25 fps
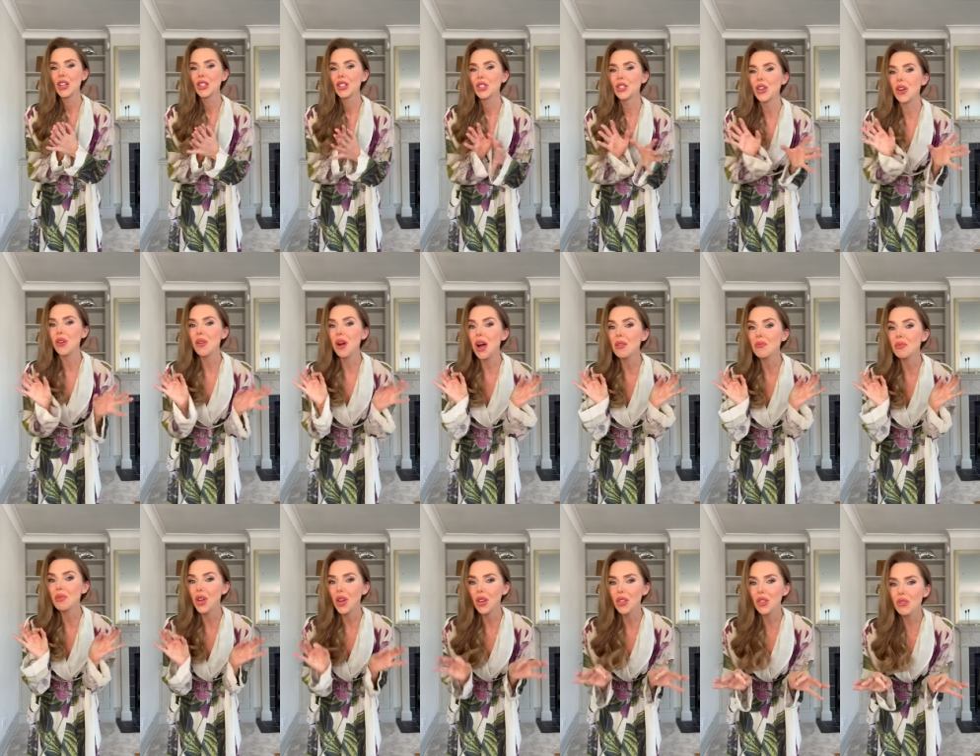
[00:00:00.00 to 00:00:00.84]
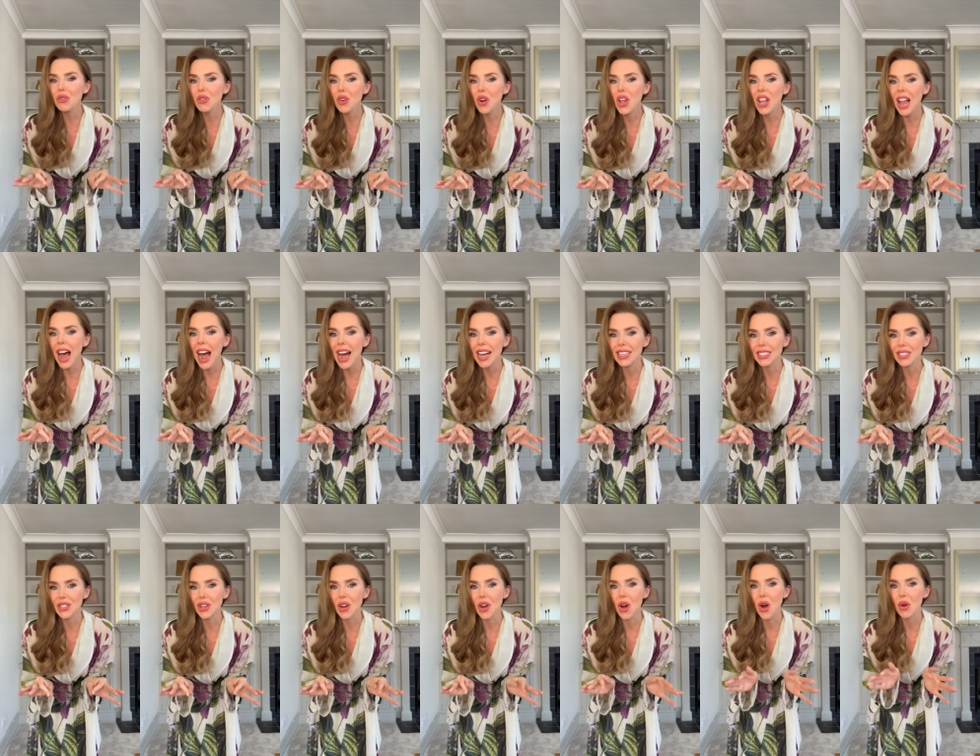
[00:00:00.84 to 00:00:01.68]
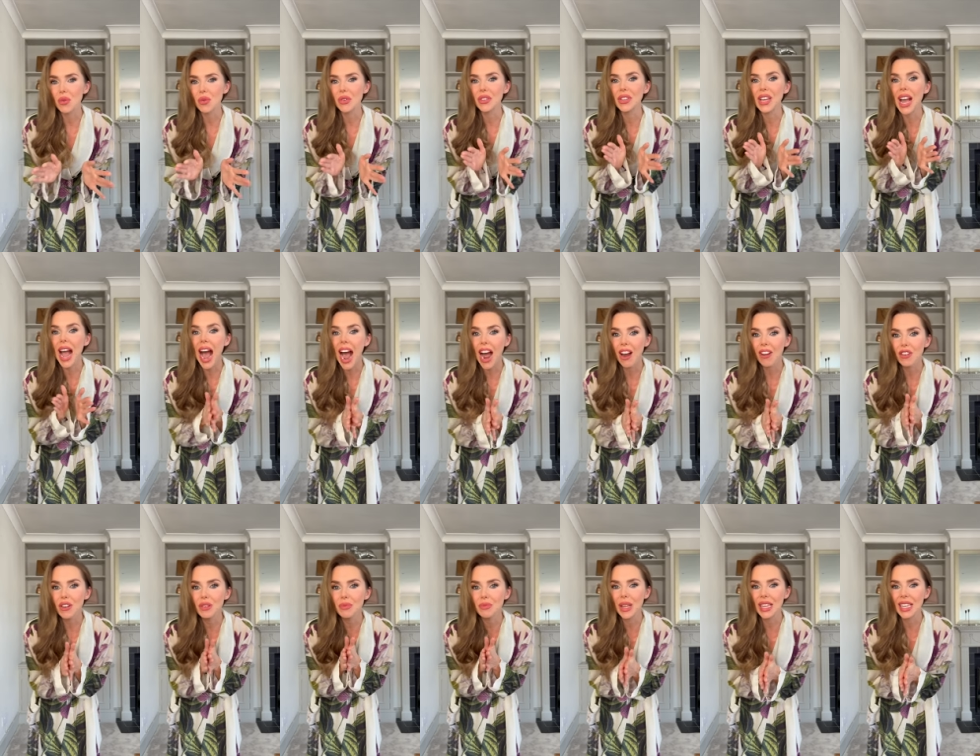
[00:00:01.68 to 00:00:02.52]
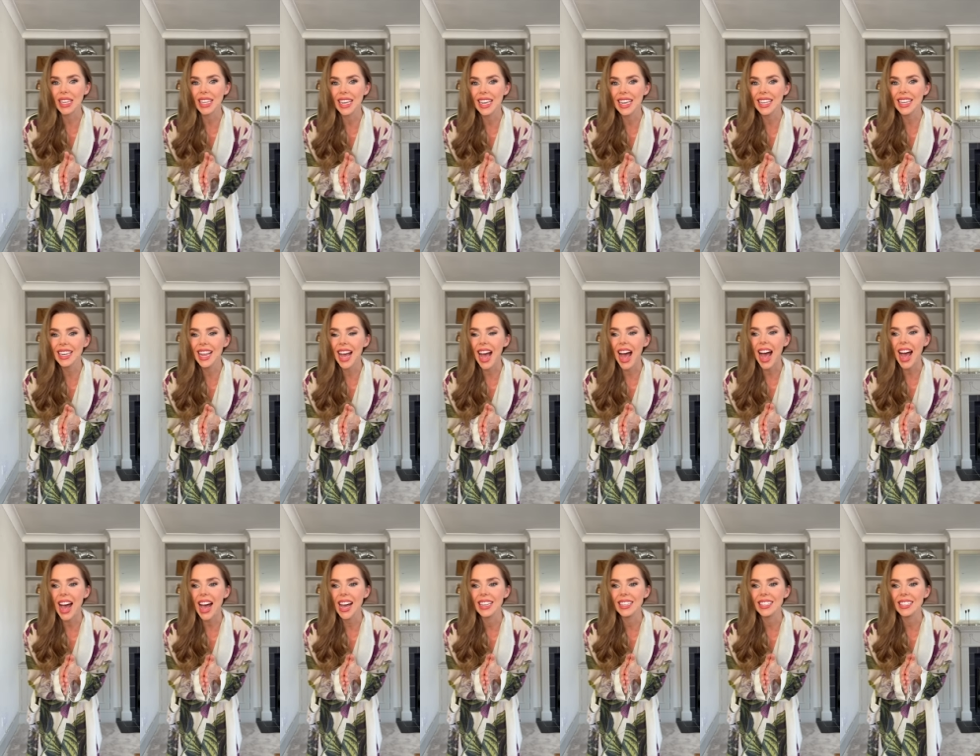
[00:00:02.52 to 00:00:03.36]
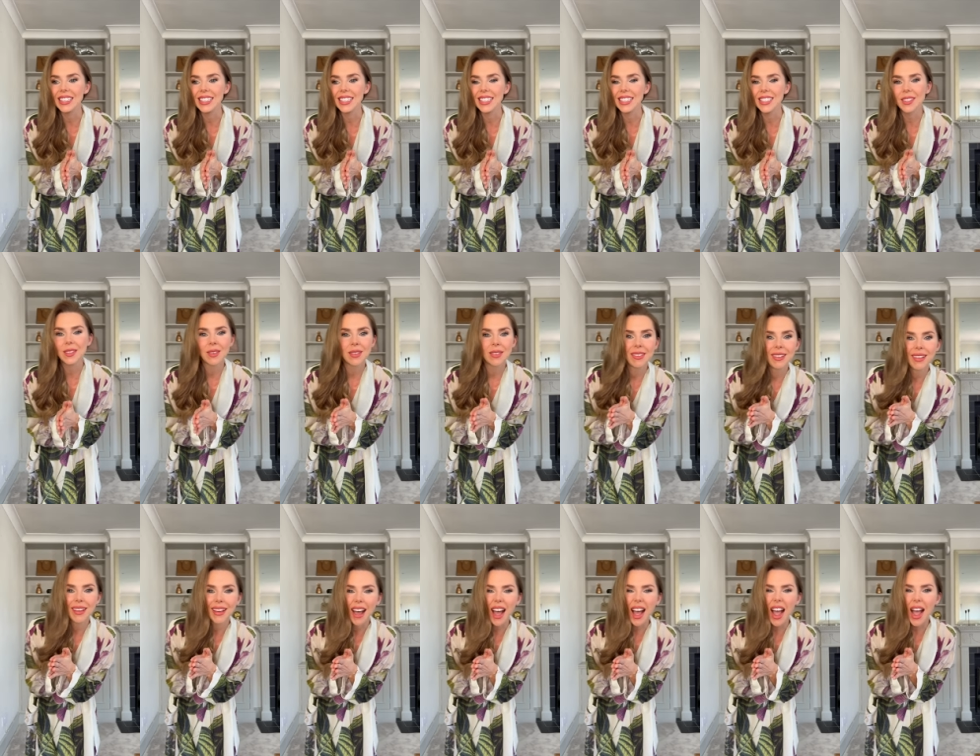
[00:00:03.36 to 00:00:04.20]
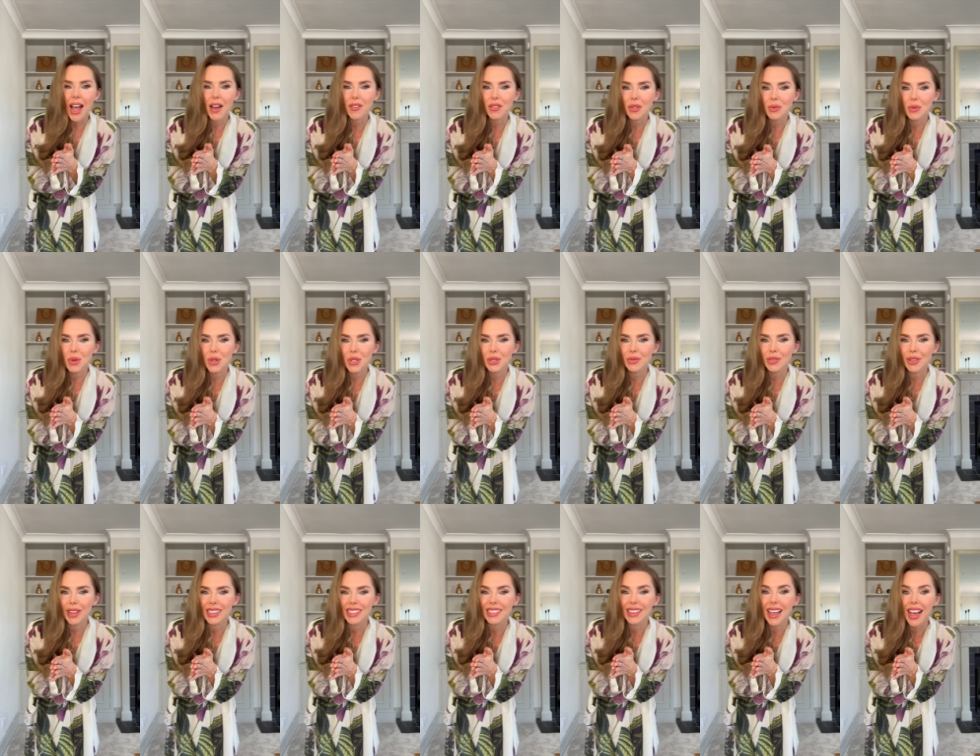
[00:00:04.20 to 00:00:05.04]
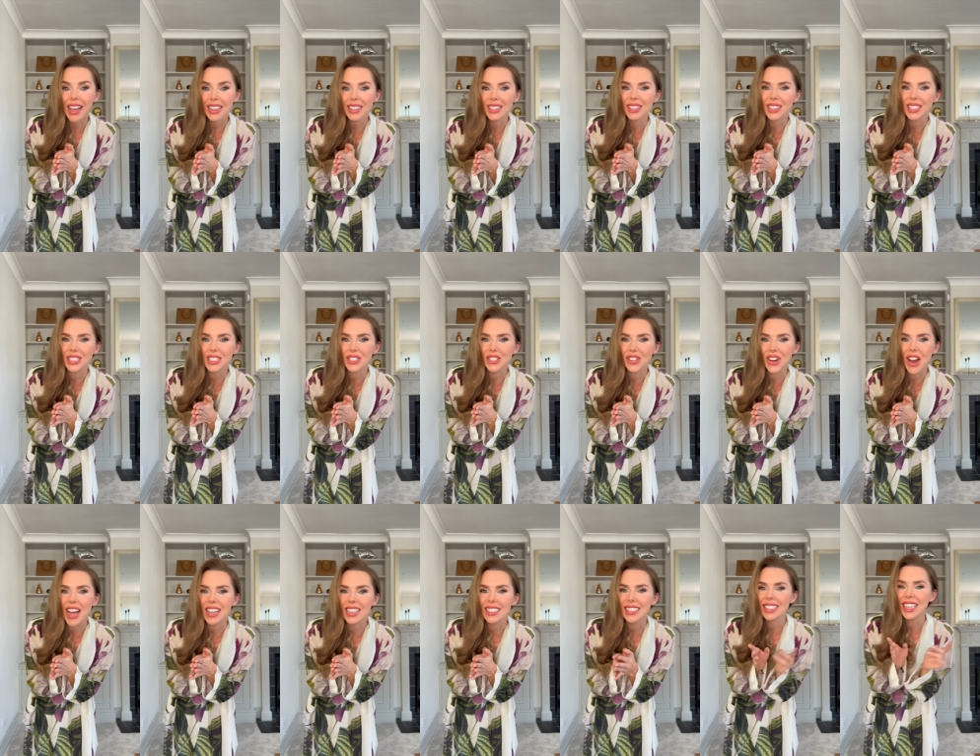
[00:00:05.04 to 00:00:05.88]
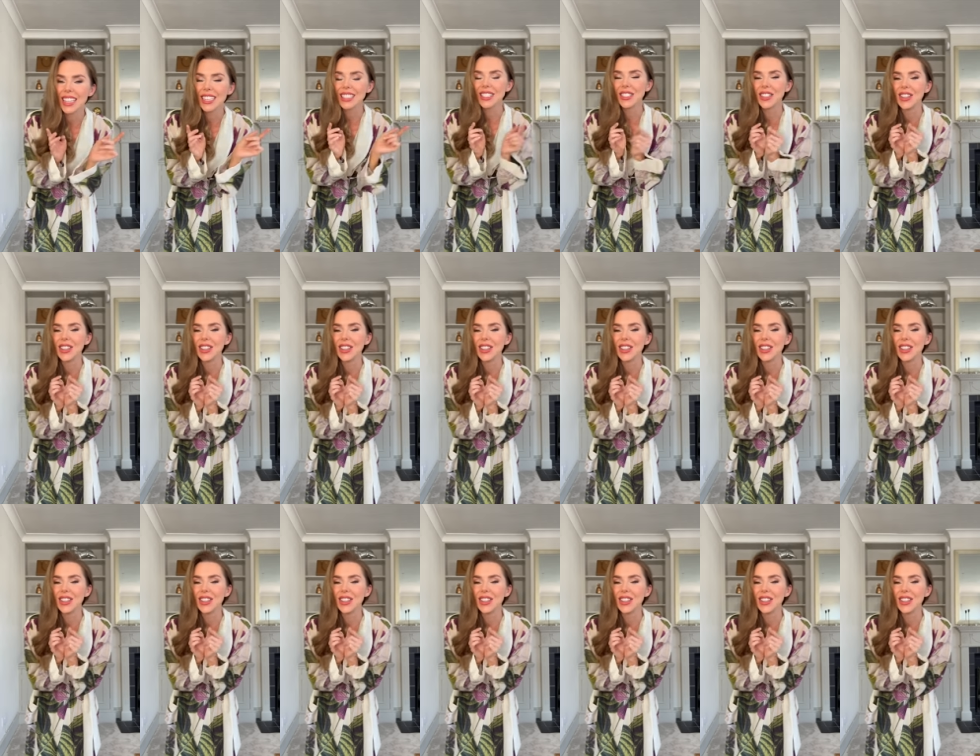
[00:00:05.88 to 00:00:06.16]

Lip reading: So I'm going to Royal Ascot with Karen Millen and I have the most fantastic dress.